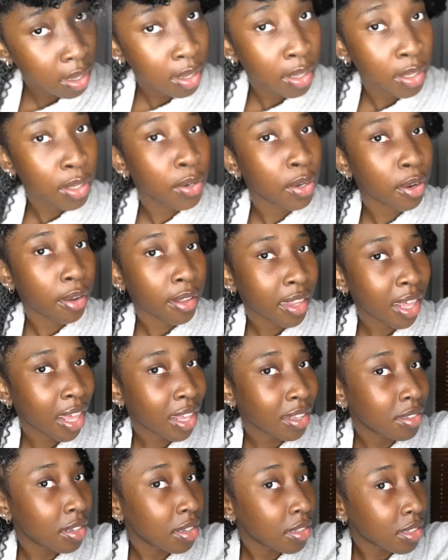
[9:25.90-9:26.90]
you know, in that
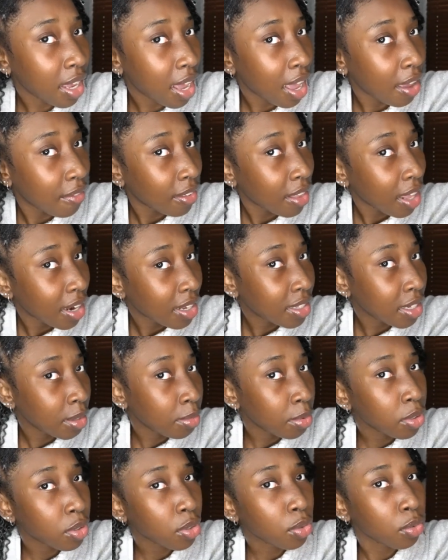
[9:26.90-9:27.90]
sense, I have a lot of
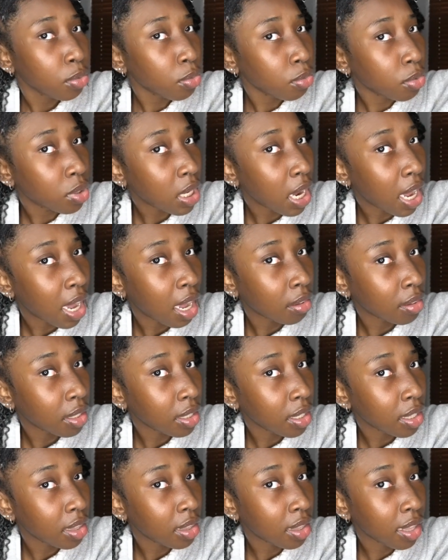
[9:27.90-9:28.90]
siblings. Ooh, child,
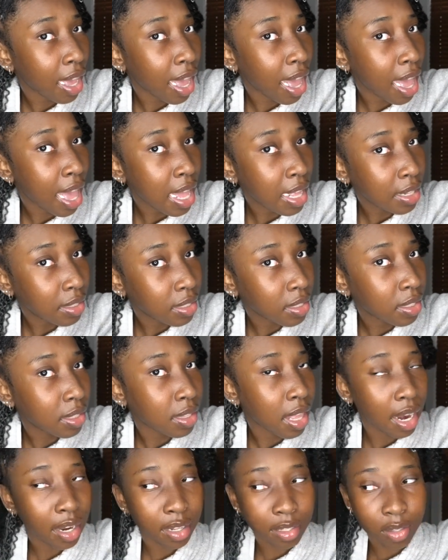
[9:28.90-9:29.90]
look at that.
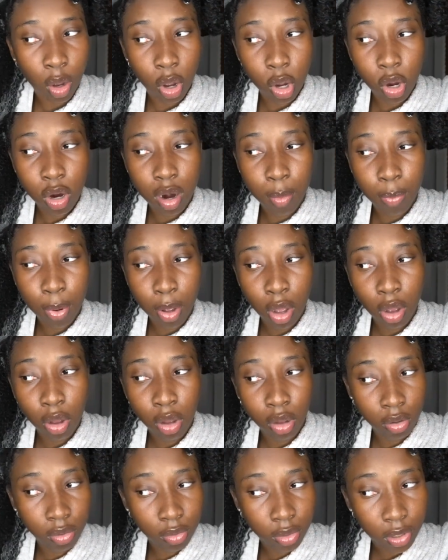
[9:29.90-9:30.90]
That is
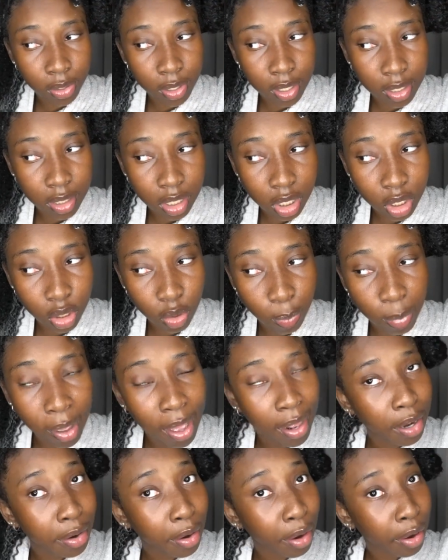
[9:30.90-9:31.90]
horrible. You need to do
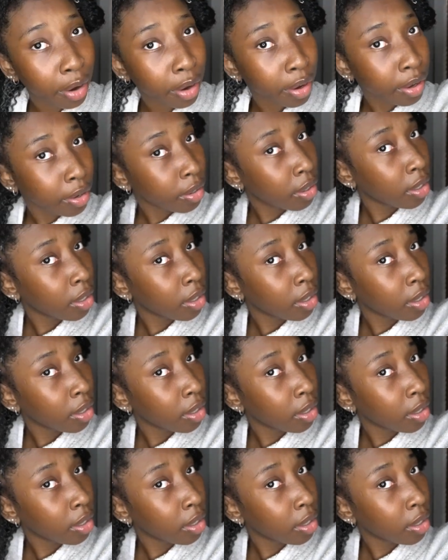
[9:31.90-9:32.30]
better.